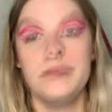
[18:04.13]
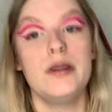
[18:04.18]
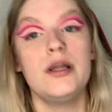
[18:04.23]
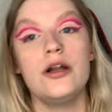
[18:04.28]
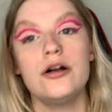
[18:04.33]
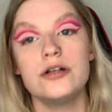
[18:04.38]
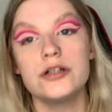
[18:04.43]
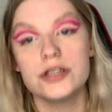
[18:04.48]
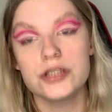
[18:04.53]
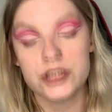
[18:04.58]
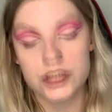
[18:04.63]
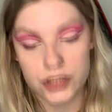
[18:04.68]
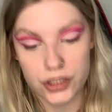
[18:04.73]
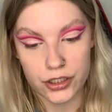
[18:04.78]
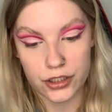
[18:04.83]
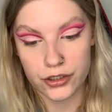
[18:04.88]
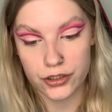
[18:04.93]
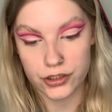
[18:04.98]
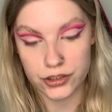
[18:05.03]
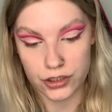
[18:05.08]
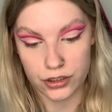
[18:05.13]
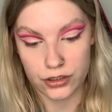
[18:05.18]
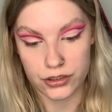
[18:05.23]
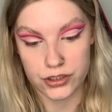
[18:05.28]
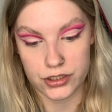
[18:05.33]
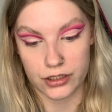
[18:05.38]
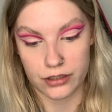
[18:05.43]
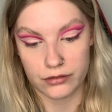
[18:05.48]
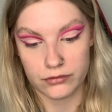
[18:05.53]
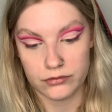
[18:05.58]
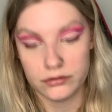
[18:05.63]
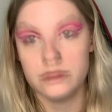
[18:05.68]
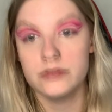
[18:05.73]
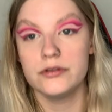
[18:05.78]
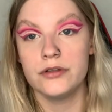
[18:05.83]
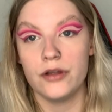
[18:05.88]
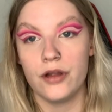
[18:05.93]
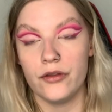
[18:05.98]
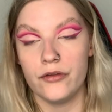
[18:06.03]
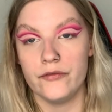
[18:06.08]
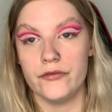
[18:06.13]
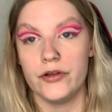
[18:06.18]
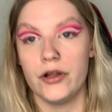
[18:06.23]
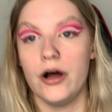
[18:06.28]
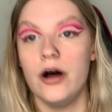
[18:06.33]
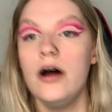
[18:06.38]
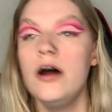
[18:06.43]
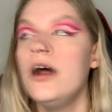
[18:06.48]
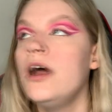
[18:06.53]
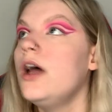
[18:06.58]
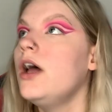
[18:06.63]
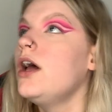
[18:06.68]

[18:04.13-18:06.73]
belongs to the torso on the floor.